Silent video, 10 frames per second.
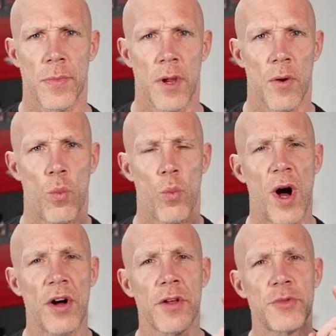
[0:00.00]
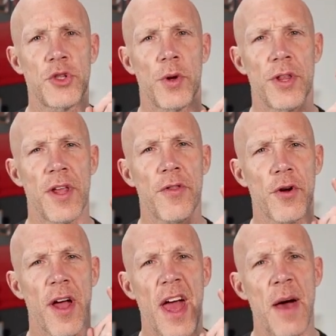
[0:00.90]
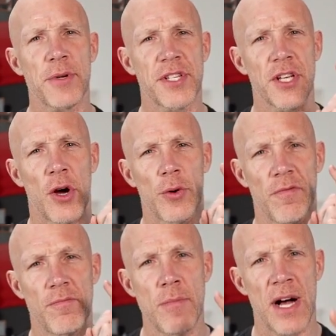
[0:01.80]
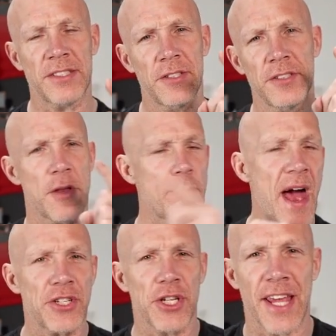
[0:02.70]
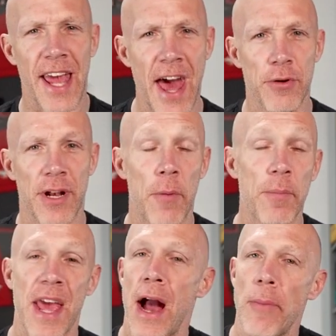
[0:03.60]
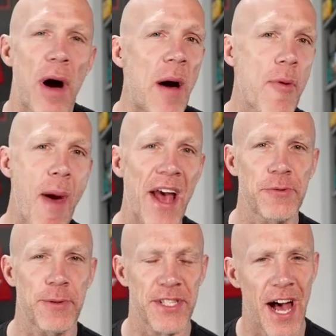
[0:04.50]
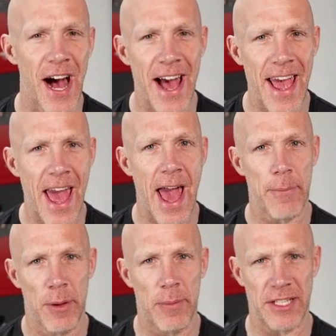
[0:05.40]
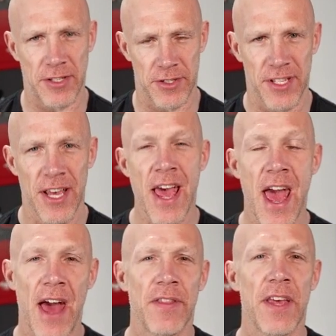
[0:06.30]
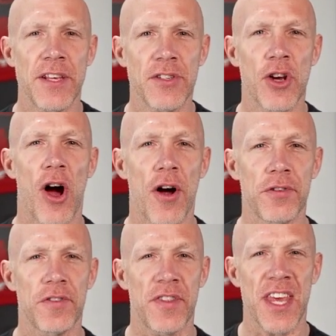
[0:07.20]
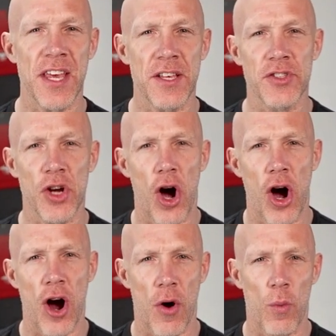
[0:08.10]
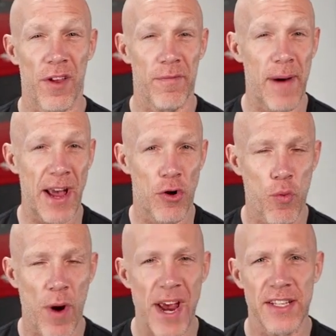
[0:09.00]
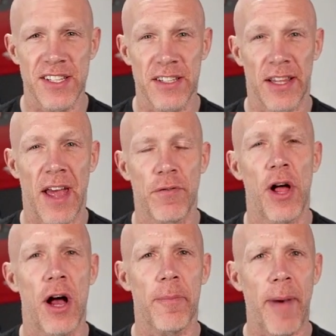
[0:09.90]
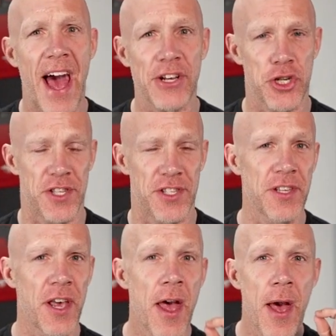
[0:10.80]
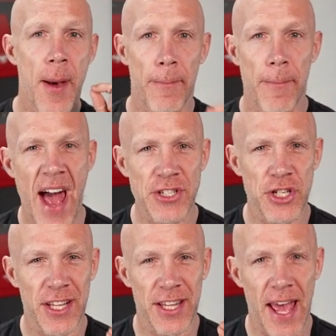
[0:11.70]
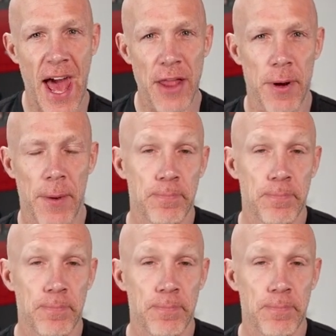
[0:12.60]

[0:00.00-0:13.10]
Welcome to another episode of Muscles and Magic the Gathering. Now, I'm Bobby Maximus. I am the Muscles, and these cards, these are one of my greatest lifelong passions, Magic the Gathering.